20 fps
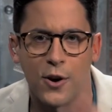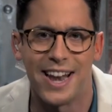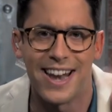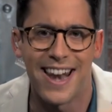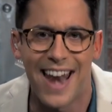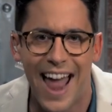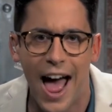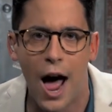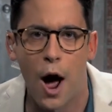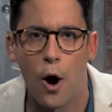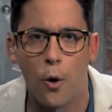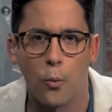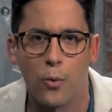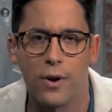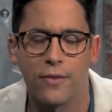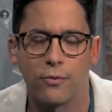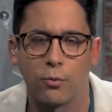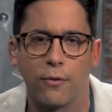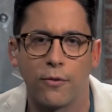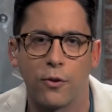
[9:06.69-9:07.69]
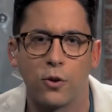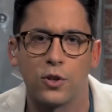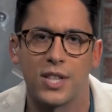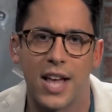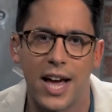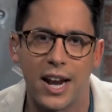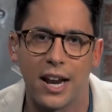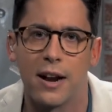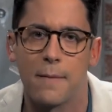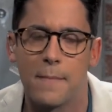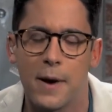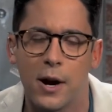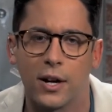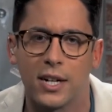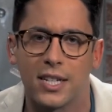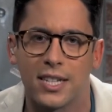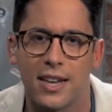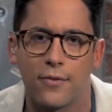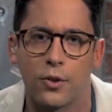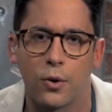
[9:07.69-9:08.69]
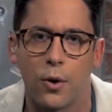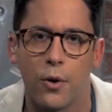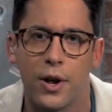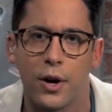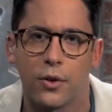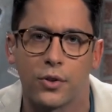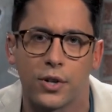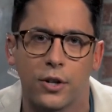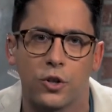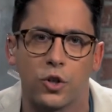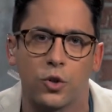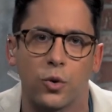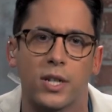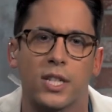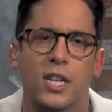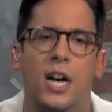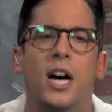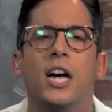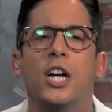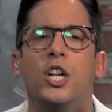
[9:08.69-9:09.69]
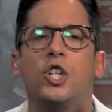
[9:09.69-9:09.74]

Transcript: And now we've reversed that, let Americans have their own health care choice.